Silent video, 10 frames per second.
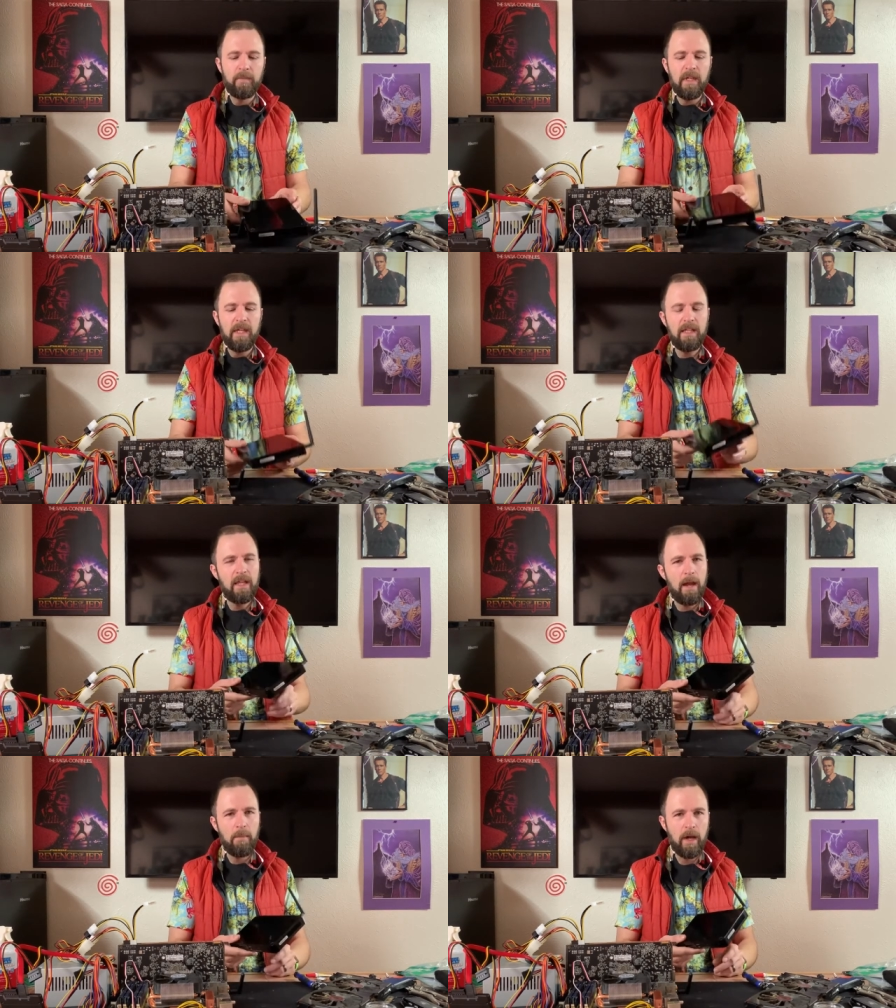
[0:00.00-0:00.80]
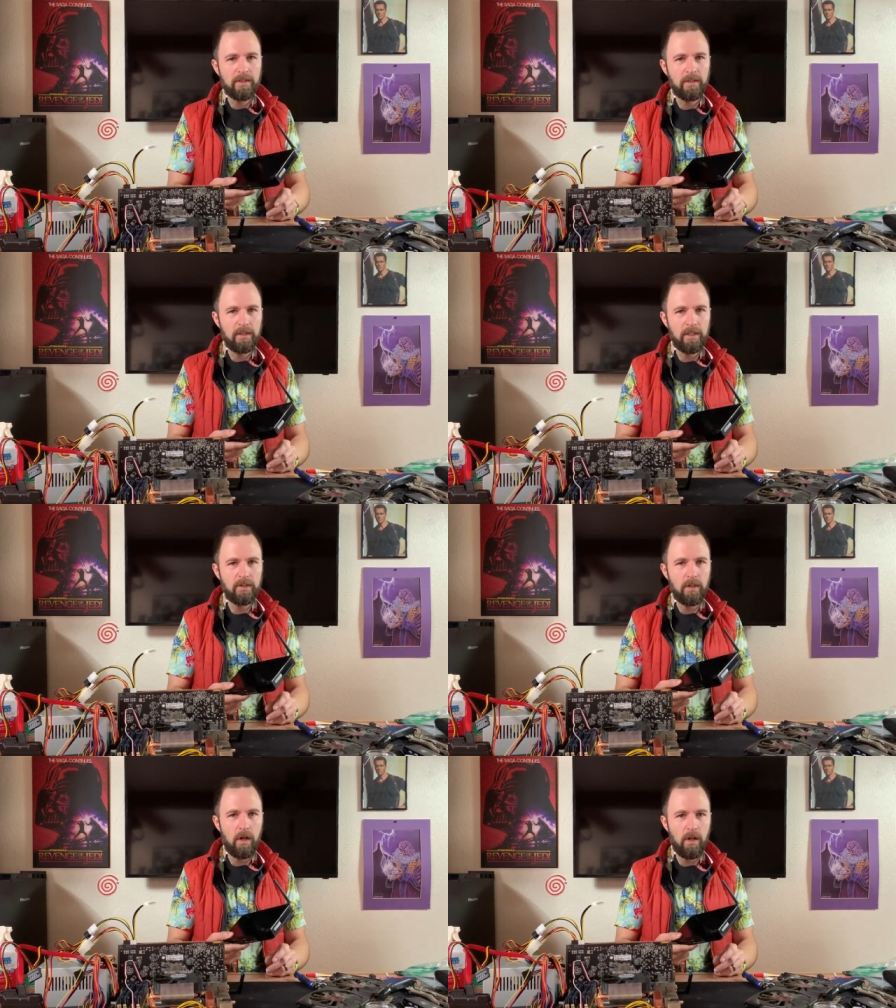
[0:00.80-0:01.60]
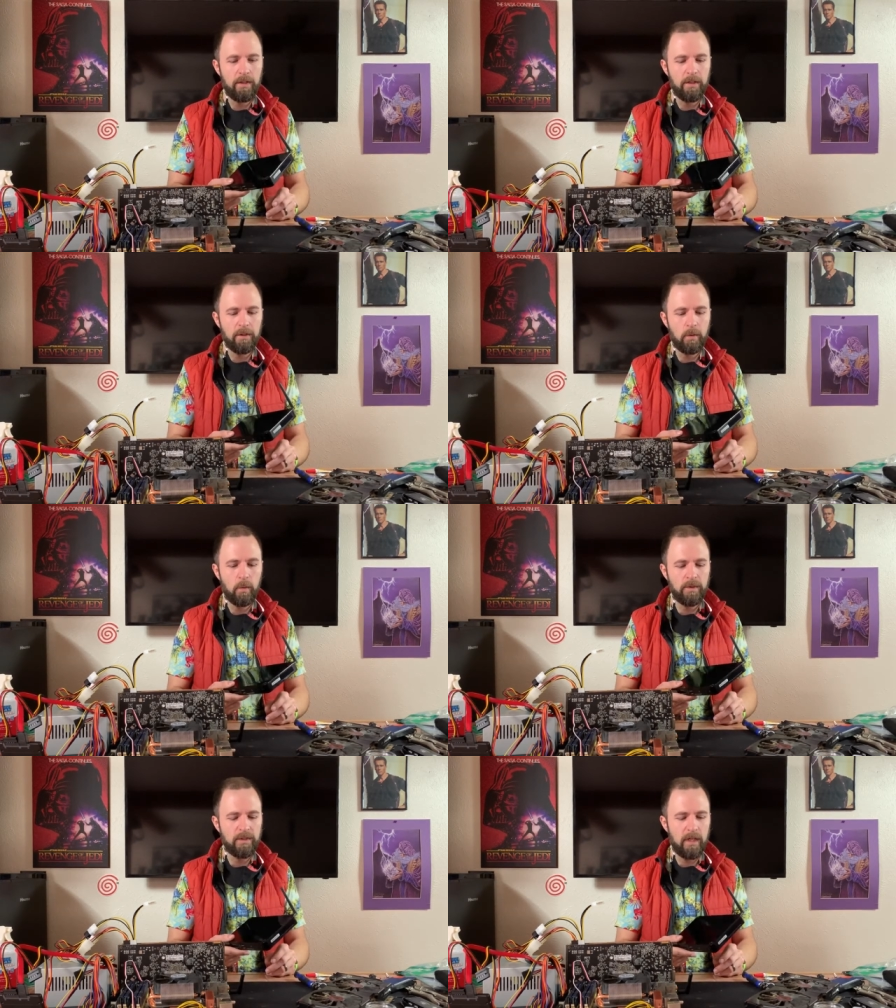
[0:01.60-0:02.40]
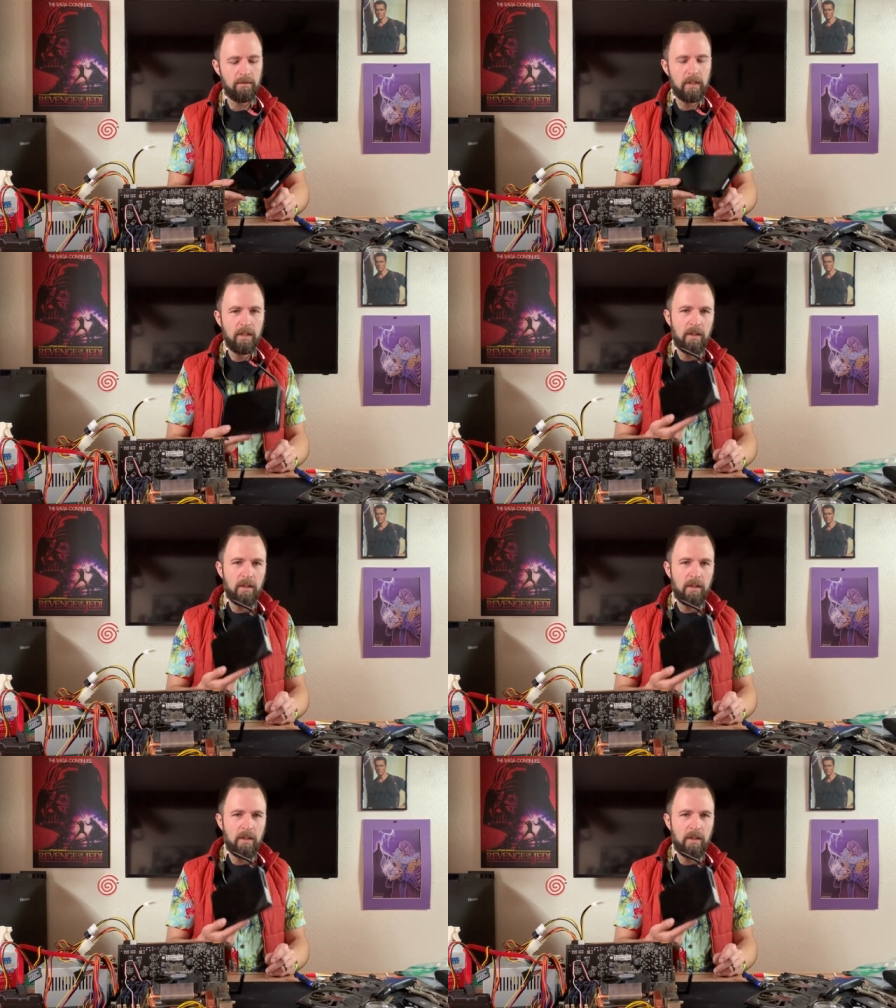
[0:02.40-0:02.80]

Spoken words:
in that box, in addition to all the other cool stuff,